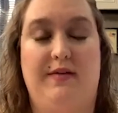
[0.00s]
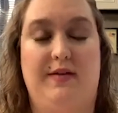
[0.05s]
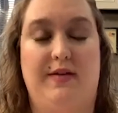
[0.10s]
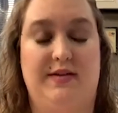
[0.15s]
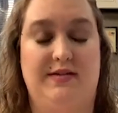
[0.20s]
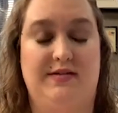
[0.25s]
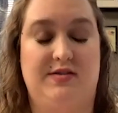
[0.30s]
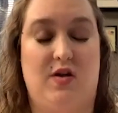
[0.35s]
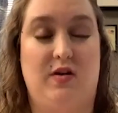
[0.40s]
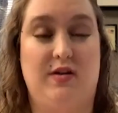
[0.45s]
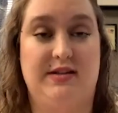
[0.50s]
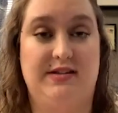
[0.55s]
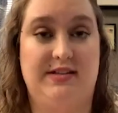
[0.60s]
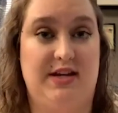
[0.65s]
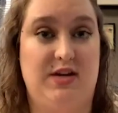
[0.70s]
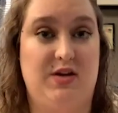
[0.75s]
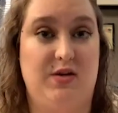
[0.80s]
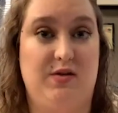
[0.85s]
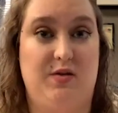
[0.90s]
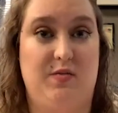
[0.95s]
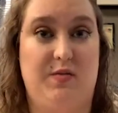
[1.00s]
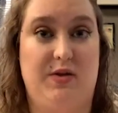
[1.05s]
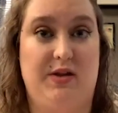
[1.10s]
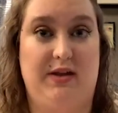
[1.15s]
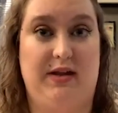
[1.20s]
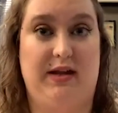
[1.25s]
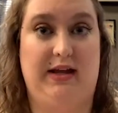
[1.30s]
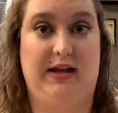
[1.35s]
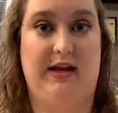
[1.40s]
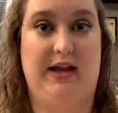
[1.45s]
as long as they do the
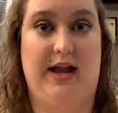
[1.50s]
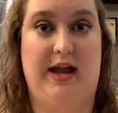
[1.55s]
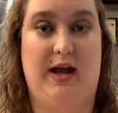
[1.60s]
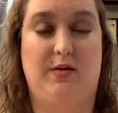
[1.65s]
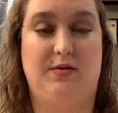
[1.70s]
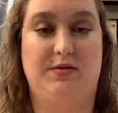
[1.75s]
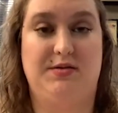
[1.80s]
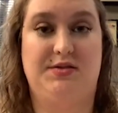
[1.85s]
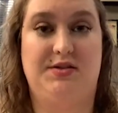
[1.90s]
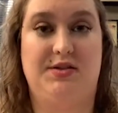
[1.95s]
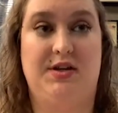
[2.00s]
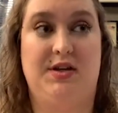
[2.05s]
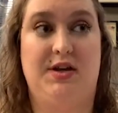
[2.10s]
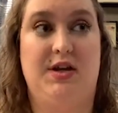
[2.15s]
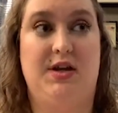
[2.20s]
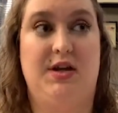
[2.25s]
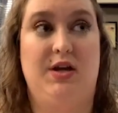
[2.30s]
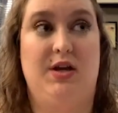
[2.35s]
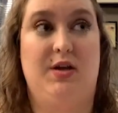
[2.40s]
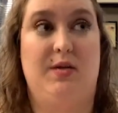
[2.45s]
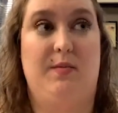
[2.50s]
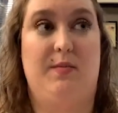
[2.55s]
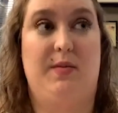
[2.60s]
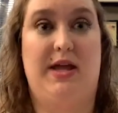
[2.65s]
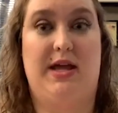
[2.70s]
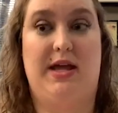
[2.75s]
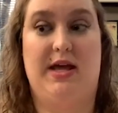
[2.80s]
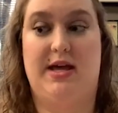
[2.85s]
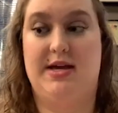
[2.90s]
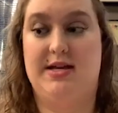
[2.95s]
billing in-house,
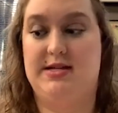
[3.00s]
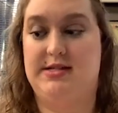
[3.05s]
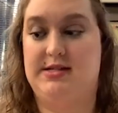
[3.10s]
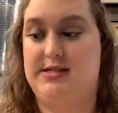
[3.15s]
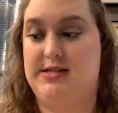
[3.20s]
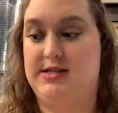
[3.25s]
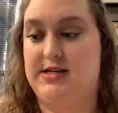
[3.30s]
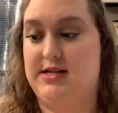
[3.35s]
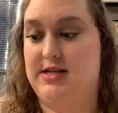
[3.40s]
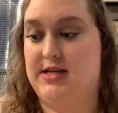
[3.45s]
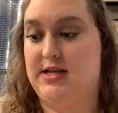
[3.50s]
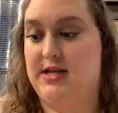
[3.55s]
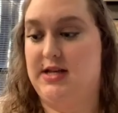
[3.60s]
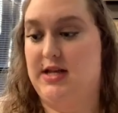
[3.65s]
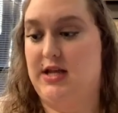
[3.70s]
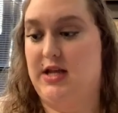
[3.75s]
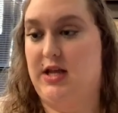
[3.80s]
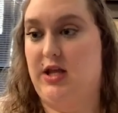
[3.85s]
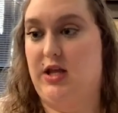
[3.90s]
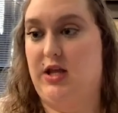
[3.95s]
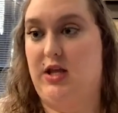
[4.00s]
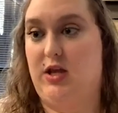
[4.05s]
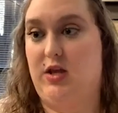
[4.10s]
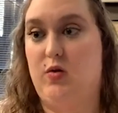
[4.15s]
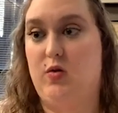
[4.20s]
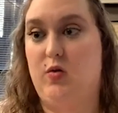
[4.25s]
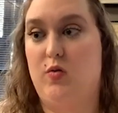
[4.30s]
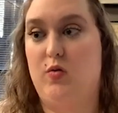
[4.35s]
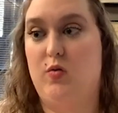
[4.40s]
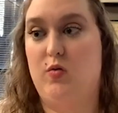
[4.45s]
because
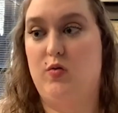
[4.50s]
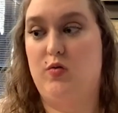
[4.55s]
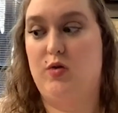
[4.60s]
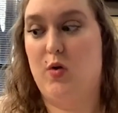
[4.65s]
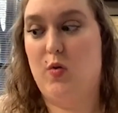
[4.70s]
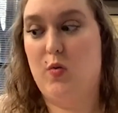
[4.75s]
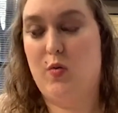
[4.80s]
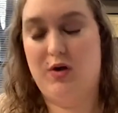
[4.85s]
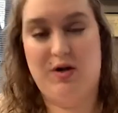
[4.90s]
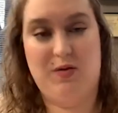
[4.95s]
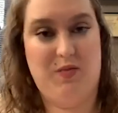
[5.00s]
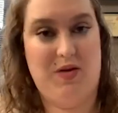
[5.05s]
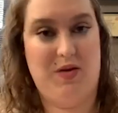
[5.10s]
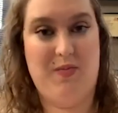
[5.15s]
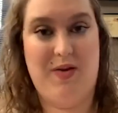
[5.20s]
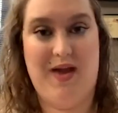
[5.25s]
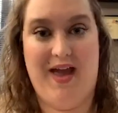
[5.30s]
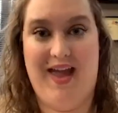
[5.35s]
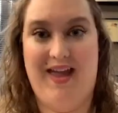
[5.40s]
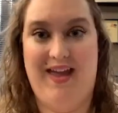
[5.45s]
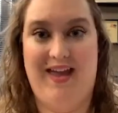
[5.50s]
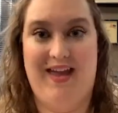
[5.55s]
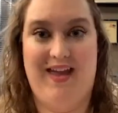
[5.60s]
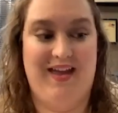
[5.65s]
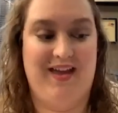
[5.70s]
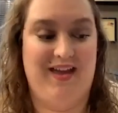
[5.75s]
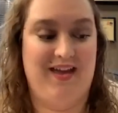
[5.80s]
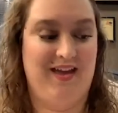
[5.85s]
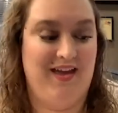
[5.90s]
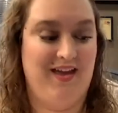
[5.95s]
you don't want to be
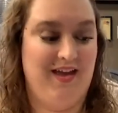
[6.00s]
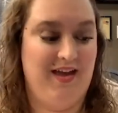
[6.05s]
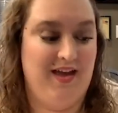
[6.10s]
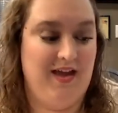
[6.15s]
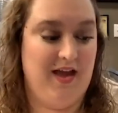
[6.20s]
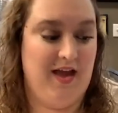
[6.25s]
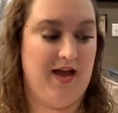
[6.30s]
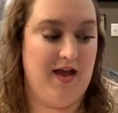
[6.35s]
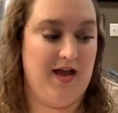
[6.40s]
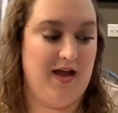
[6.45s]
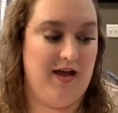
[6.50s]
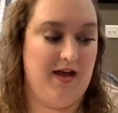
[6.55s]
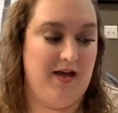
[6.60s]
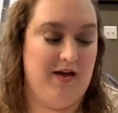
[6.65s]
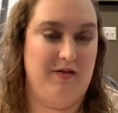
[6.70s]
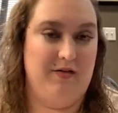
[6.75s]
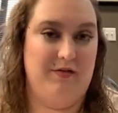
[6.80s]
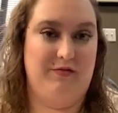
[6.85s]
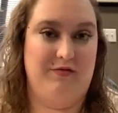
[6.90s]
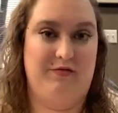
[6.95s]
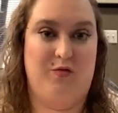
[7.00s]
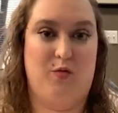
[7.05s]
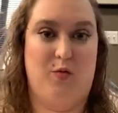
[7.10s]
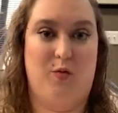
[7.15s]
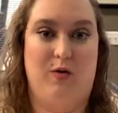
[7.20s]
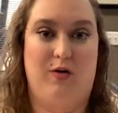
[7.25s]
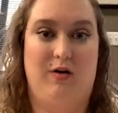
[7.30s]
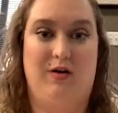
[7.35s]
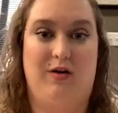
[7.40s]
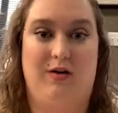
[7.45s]
paying
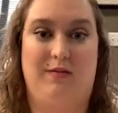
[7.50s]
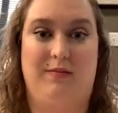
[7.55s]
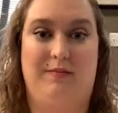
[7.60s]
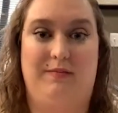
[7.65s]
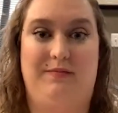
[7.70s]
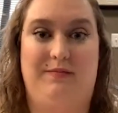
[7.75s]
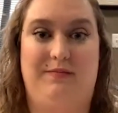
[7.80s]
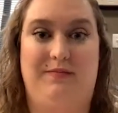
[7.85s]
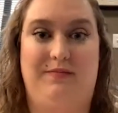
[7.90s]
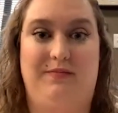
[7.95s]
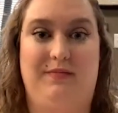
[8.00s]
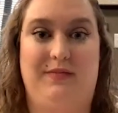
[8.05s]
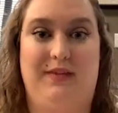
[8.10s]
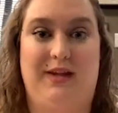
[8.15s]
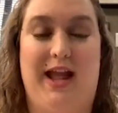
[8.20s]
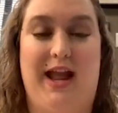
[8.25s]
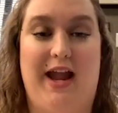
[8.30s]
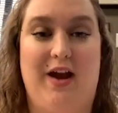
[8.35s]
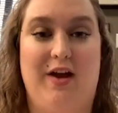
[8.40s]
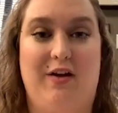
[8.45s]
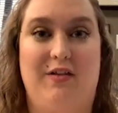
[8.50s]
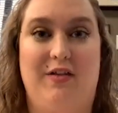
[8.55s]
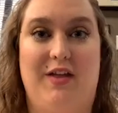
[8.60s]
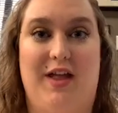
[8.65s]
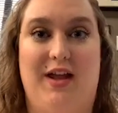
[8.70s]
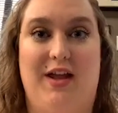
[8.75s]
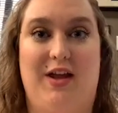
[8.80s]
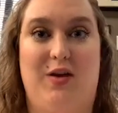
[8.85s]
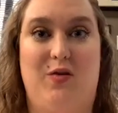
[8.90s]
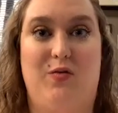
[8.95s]
for care
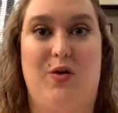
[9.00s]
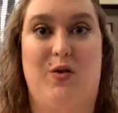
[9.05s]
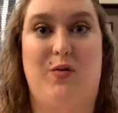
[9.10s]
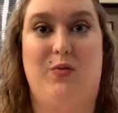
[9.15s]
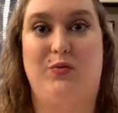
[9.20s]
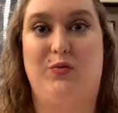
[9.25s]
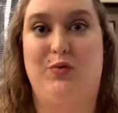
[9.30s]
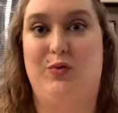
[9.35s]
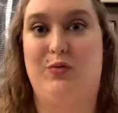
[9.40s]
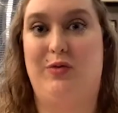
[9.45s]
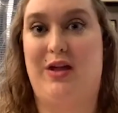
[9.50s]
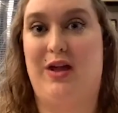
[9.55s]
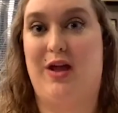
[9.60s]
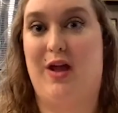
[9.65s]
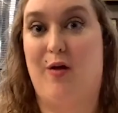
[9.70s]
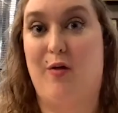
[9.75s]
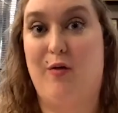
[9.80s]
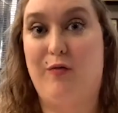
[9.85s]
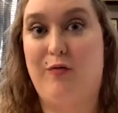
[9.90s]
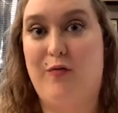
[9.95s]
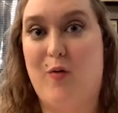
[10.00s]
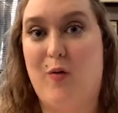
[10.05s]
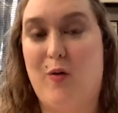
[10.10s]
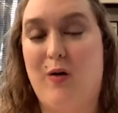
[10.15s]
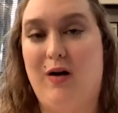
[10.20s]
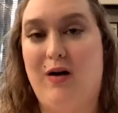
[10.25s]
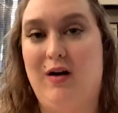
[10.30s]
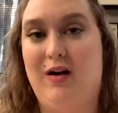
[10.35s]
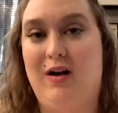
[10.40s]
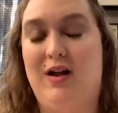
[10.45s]
that you don't truly owe
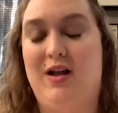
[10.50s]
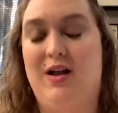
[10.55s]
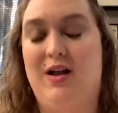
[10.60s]
for.